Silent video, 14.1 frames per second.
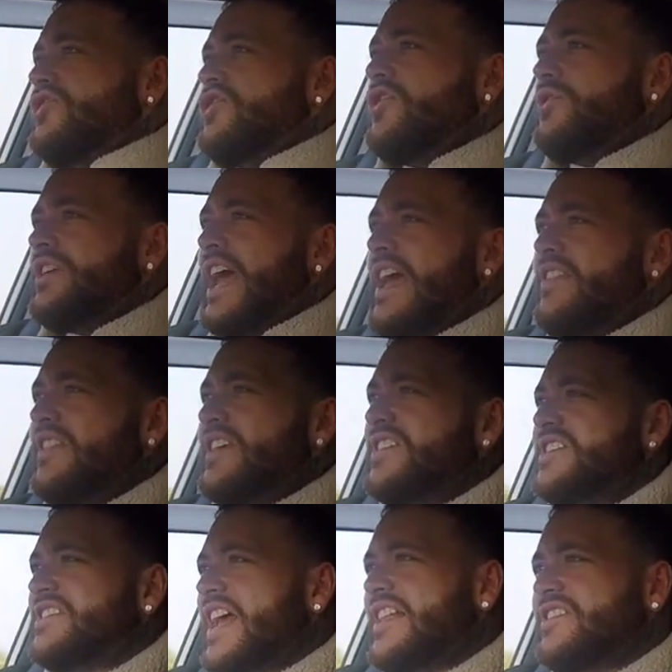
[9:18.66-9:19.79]
you get this
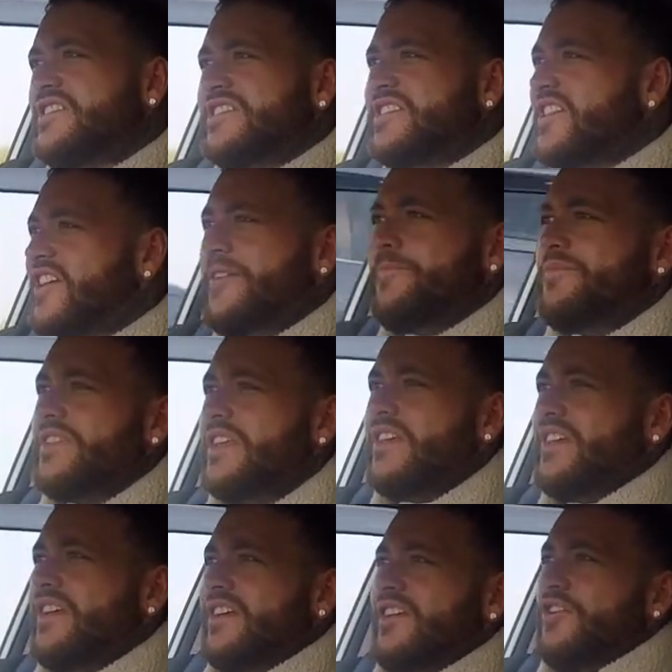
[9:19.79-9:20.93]
sense that
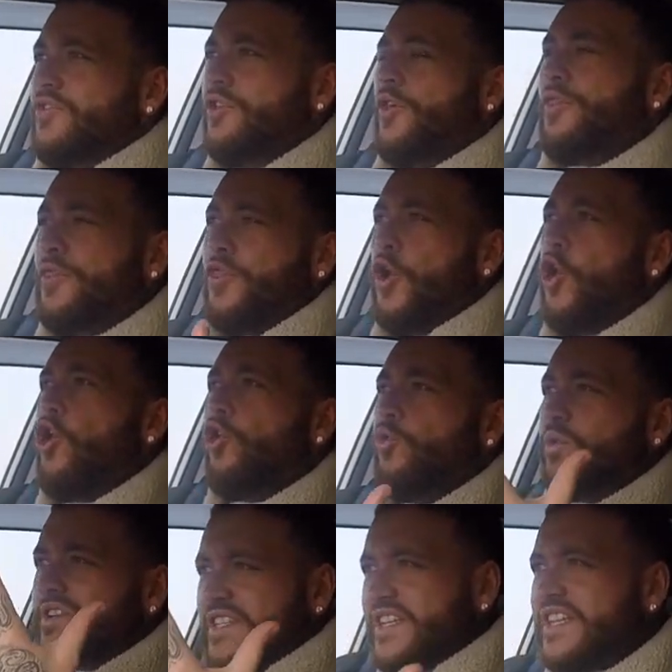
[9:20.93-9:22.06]
the thought
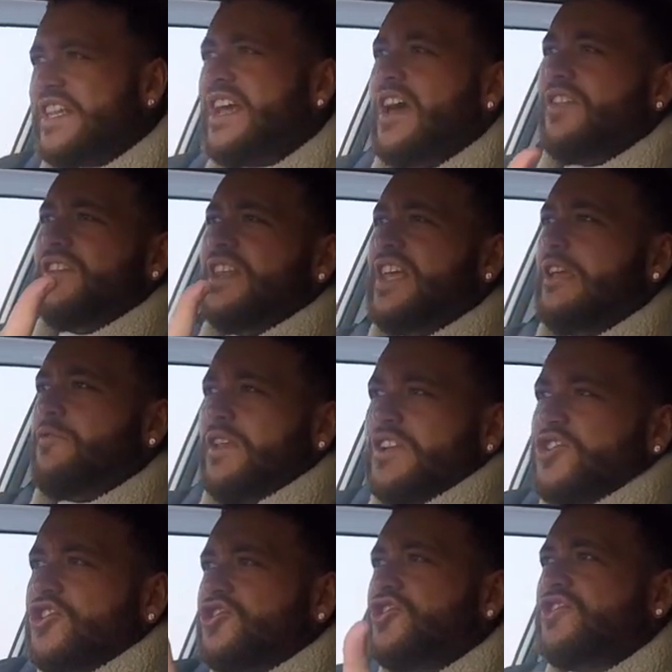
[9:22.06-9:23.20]
was in the underneath. They
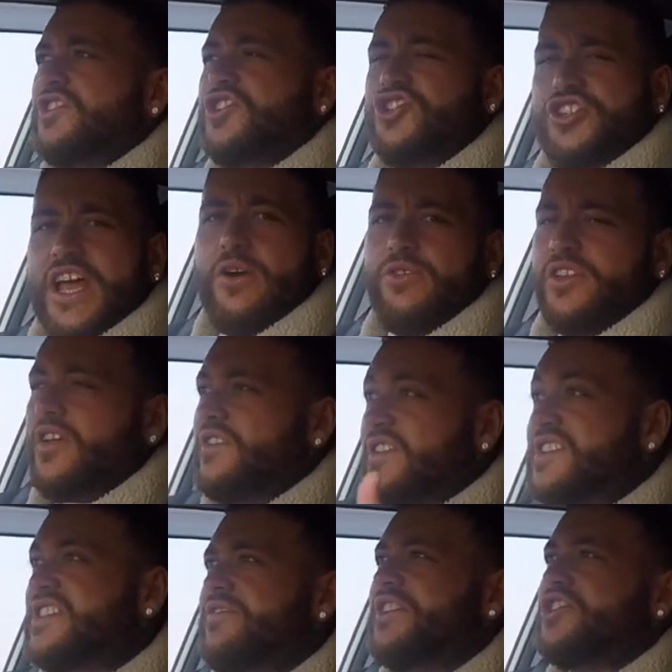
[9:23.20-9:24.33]
just took the shell, you know, the
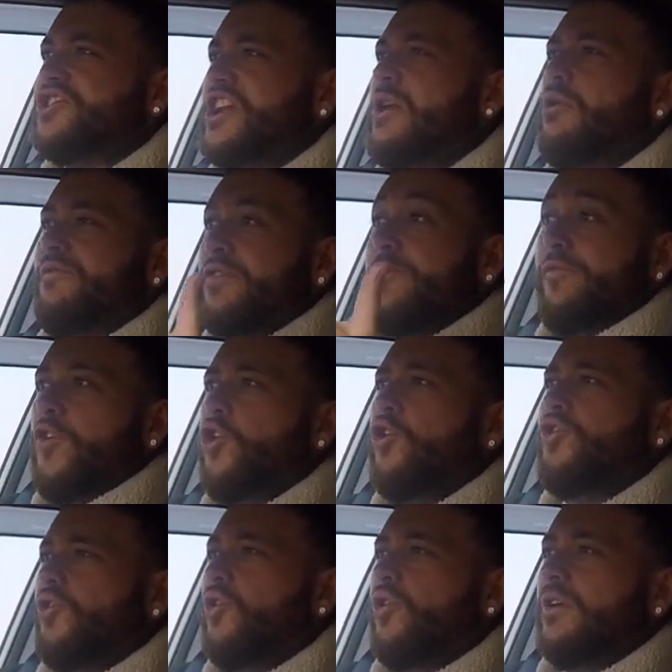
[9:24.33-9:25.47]
Civic shell of the
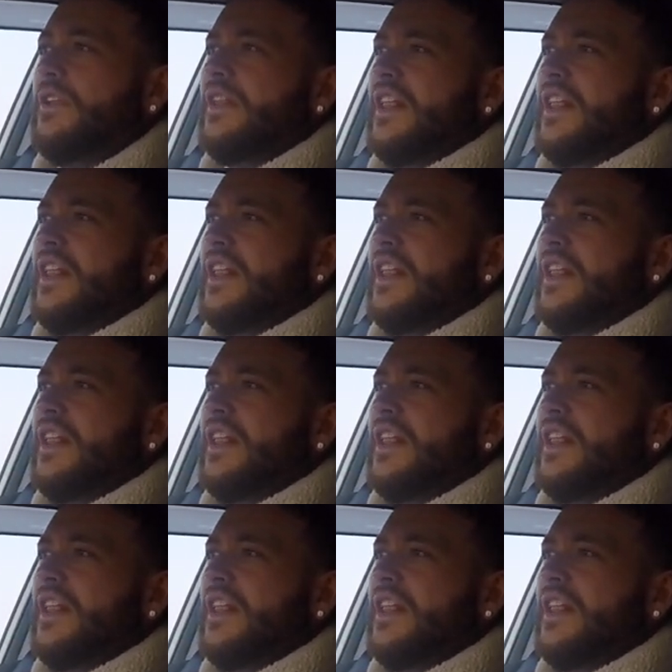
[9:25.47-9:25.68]
four-door,